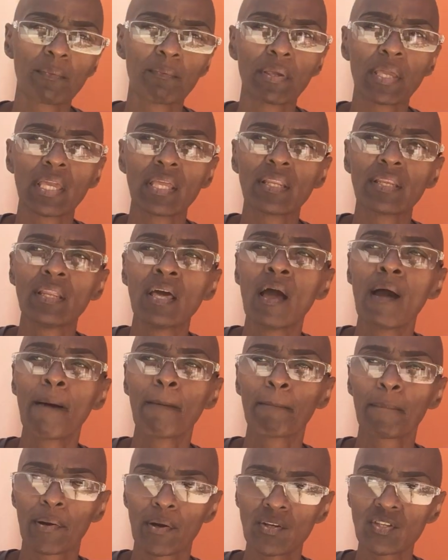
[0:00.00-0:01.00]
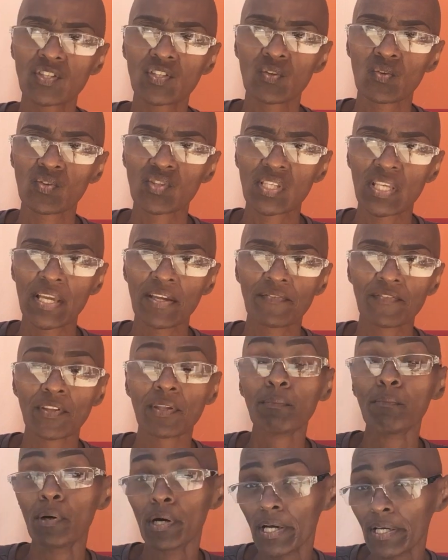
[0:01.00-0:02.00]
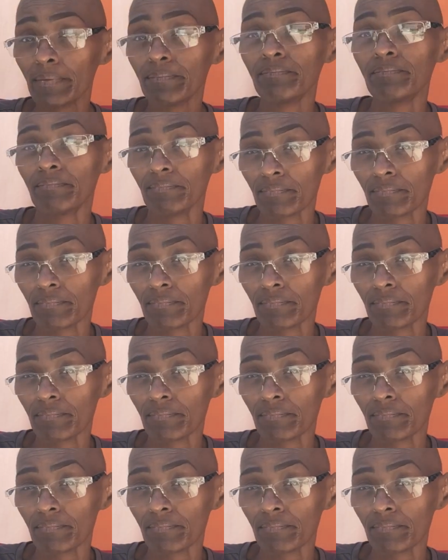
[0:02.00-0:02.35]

mean personal safety, but